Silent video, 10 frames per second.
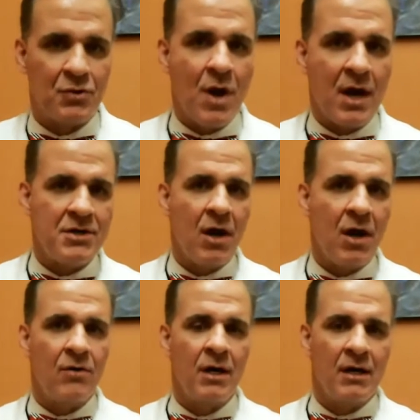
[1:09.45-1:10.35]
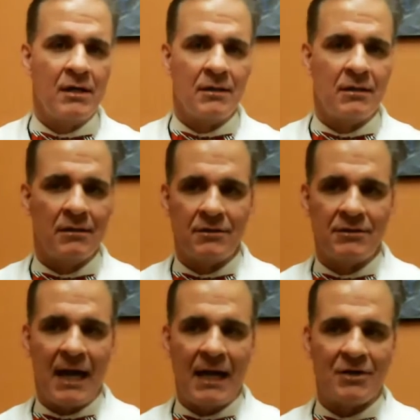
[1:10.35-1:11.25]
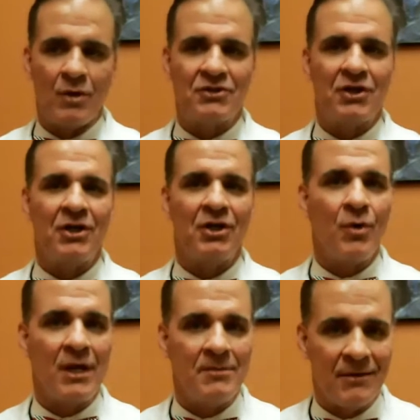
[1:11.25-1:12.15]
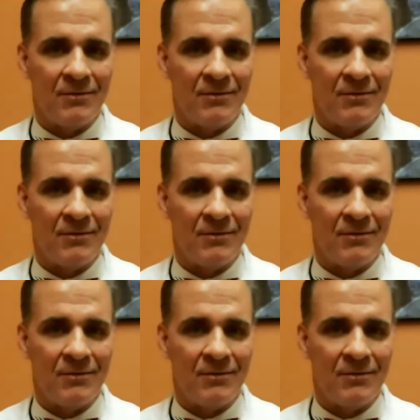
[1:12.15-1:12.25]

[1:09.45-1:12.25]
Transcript: who want to know, doctor, what's going to go in me?